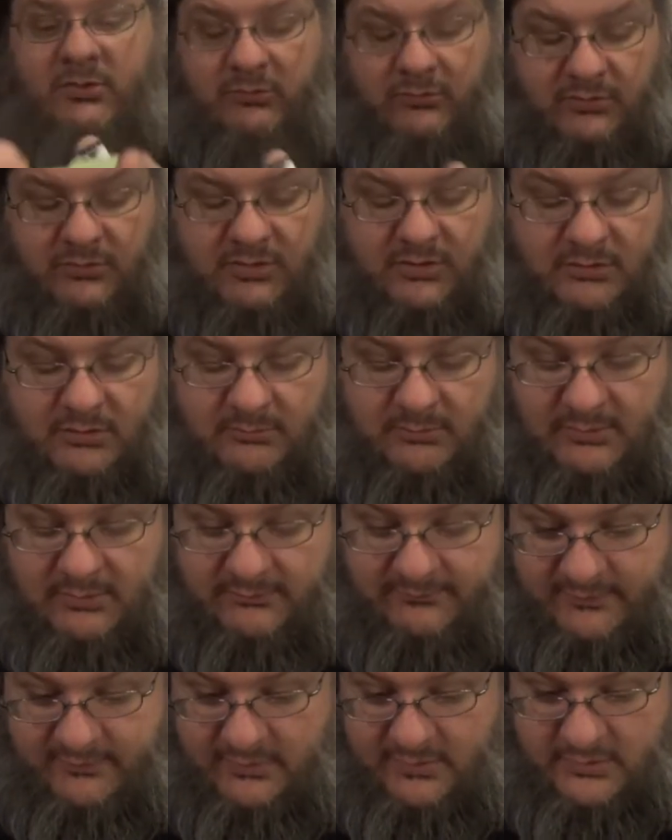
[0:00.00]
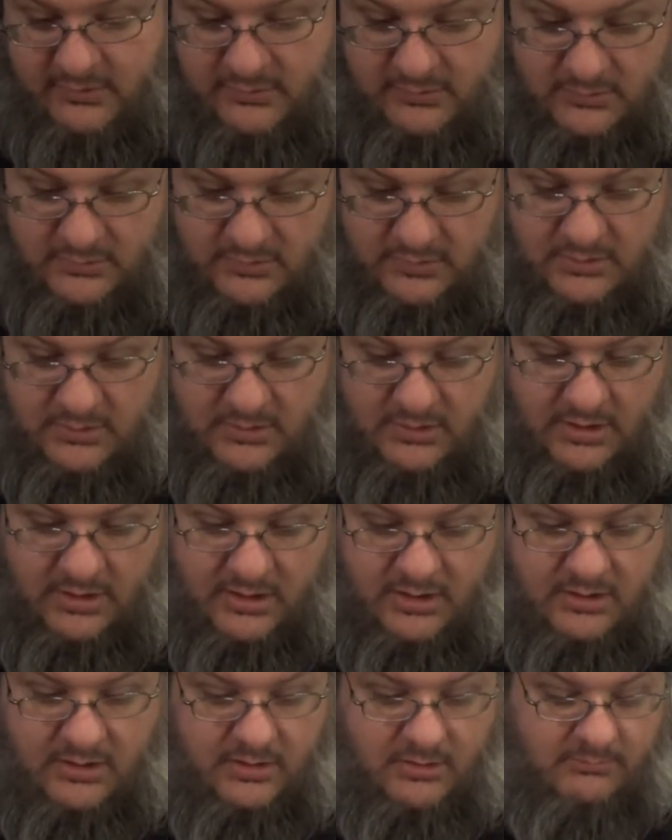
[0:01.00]
to be really, really fun.
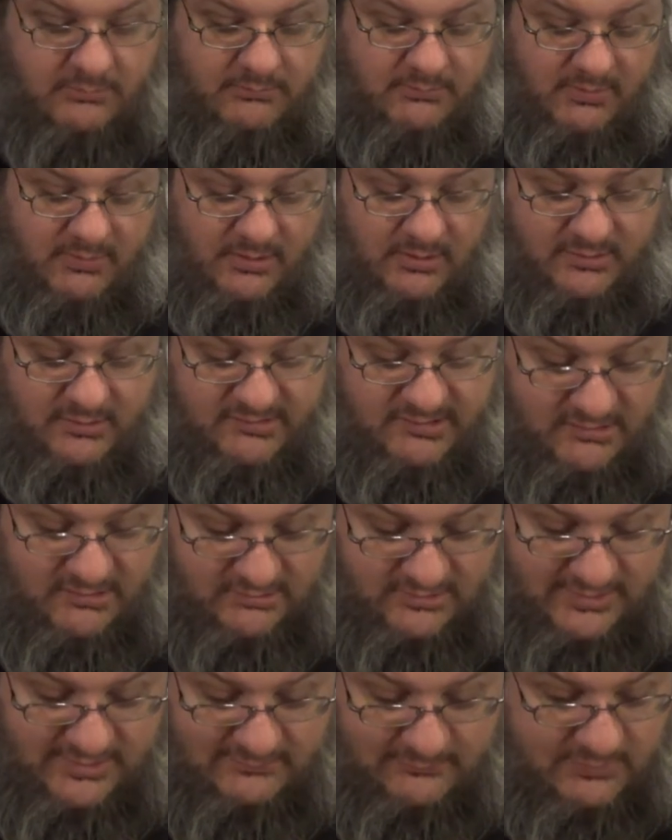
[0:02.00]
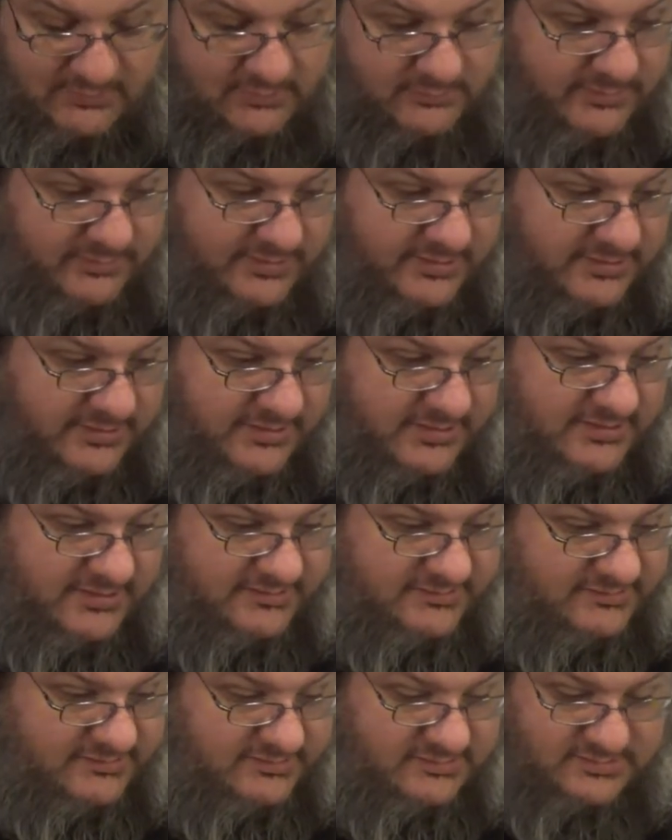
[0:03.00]
I can tell a lot of work went into
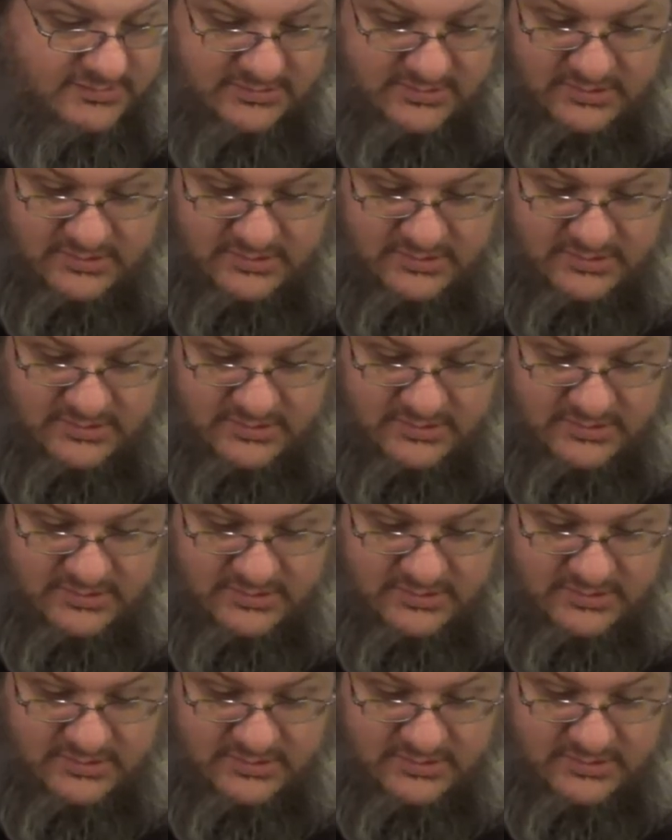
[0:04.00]
this.